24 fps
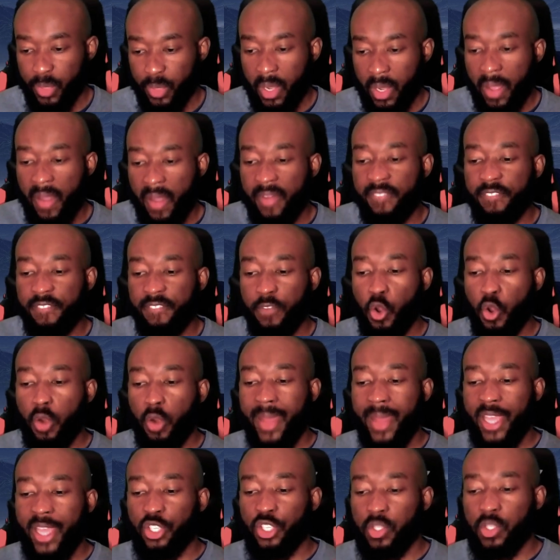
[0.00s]
for
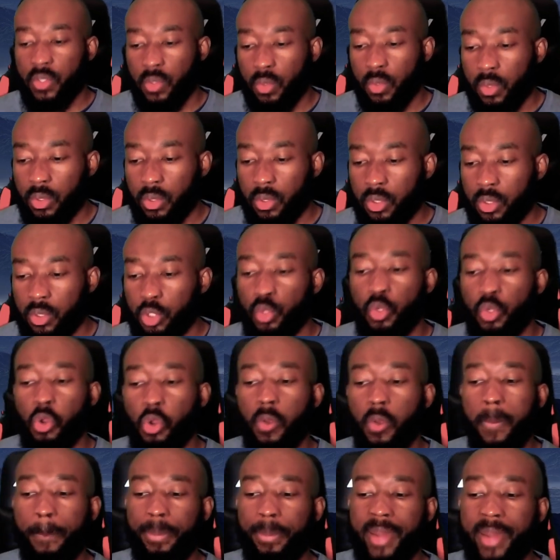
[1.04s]
my soul took
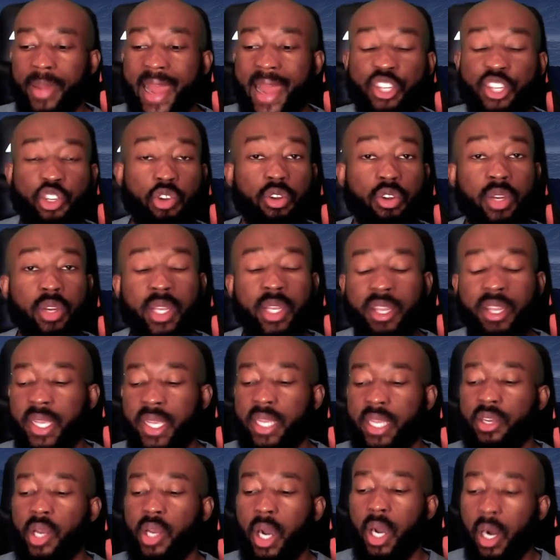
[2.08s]
pleasure
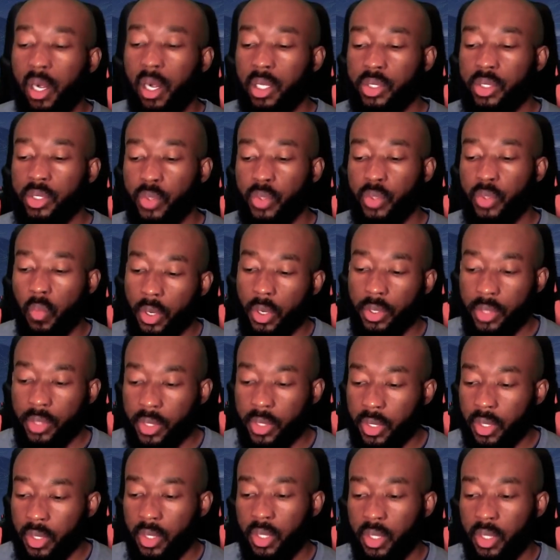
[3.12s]
in all the work,